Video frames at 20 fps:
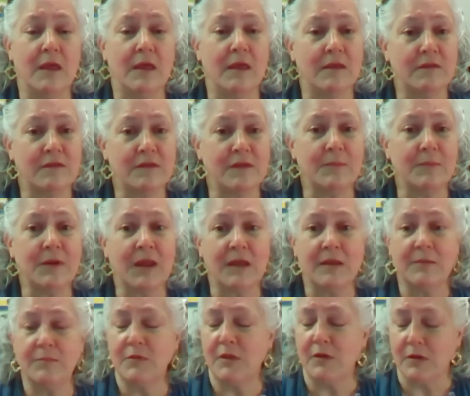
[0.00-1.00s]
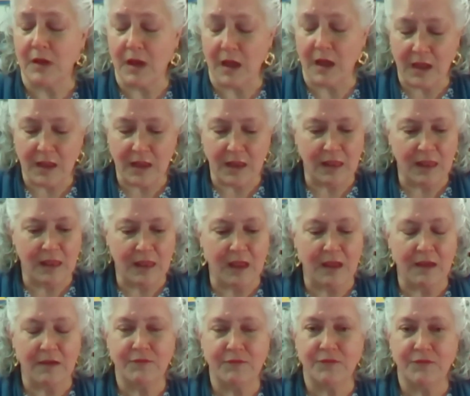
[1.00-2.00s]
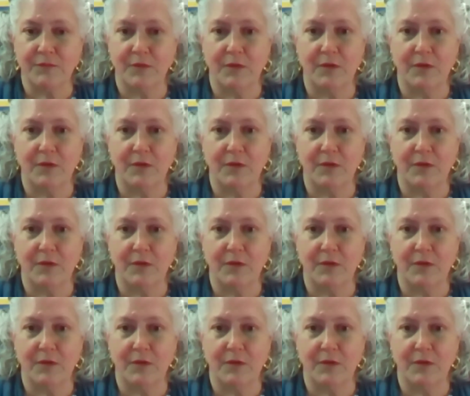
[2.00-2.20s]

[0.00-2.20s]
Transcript: Sometimes, look, I love